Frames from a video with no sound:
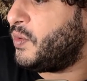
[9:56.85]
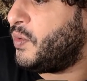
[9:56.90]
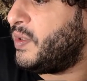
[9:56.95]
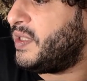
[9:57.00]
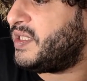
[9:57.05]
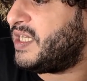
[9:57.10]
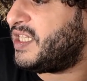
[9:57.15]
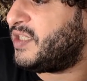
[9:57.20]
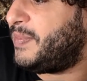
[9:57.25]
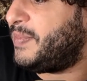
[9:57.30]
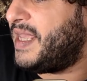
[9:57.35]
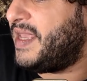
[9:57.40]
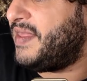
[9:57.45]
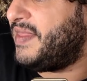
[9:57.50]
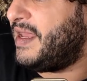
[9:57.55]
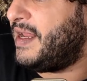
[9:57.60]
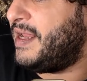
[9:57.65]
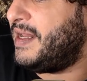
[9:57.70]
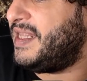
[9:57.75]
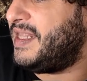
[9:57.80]
we'll just play
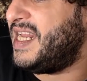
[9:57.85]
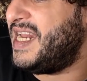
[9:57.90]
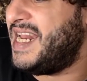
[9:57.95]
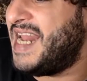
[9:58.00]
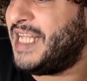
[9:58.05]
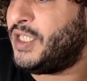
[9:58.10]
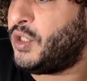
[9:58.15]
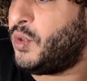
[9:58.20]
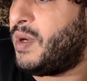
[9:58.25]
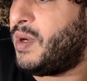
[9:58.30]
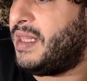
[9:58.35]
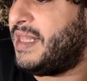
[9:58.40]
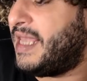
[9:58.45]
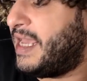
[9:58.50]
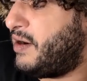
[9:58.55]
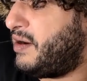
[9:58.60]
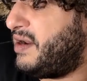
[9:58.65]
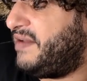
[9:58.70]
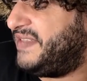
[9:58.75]
the natural knight on